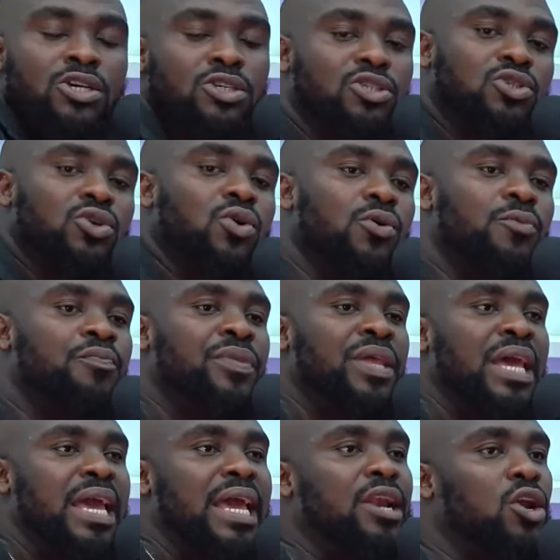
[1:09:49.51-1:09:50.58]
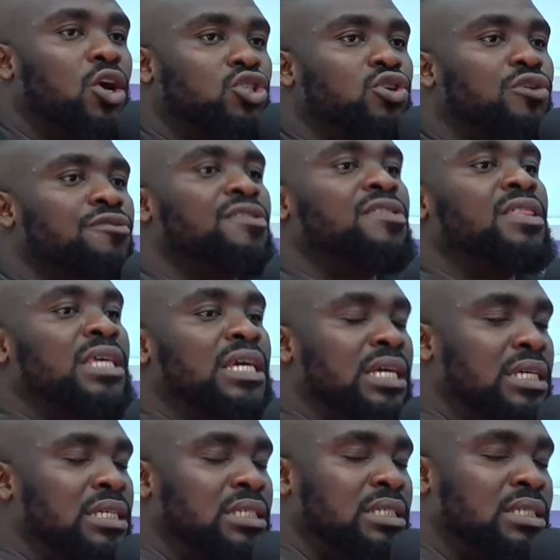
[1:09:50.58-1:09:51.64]
So a lot of
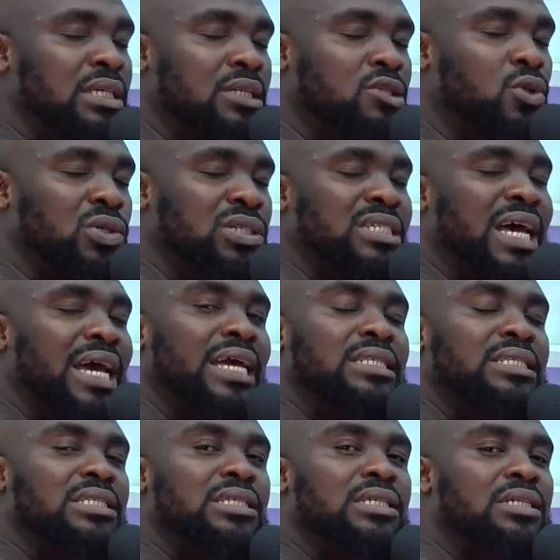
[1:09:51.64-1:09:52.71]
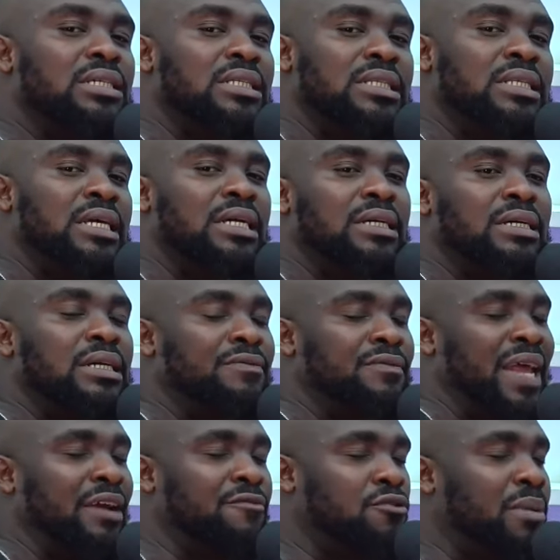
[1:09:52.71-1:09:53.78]
things, society, they
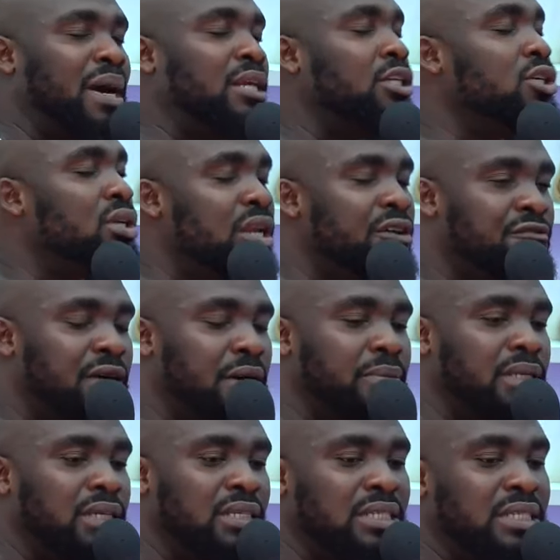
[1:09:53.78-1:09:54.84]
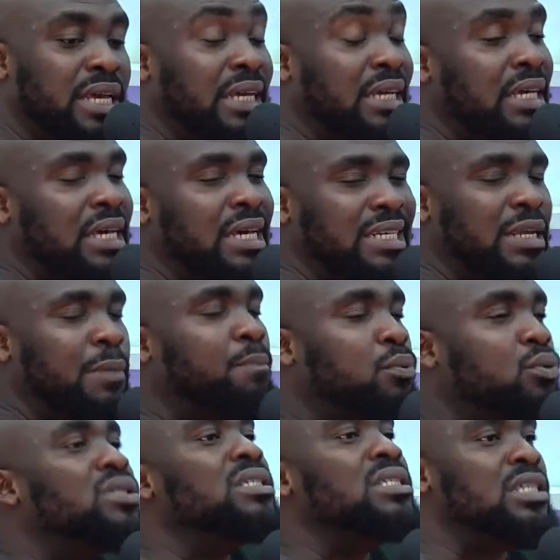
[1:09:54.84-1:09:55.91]
like from our nuclear families, they they
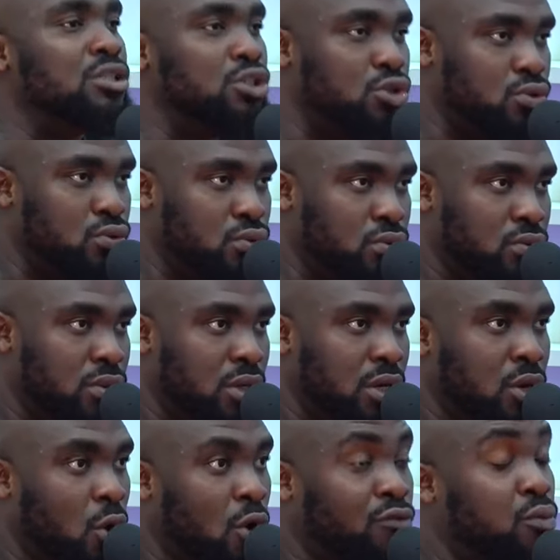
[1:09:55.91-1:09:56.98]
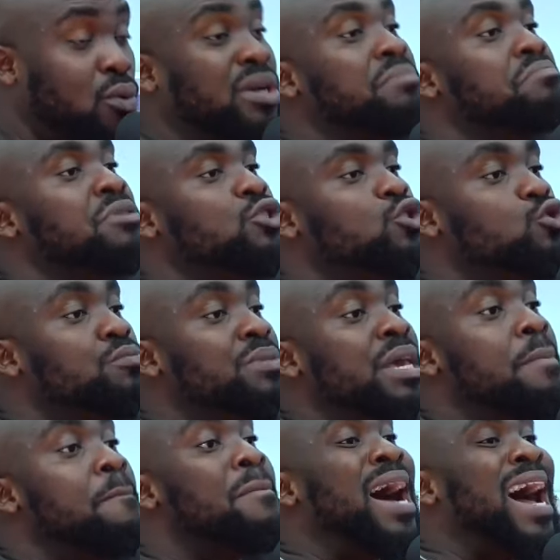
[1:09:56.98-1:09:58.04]
put it in you of what it means to be a
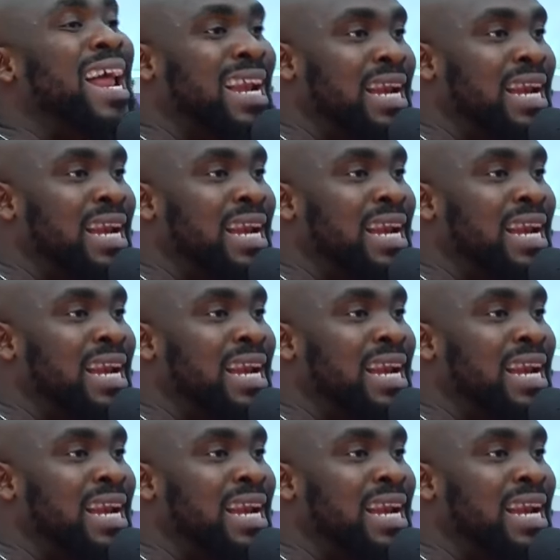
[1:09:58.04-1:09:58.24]
man.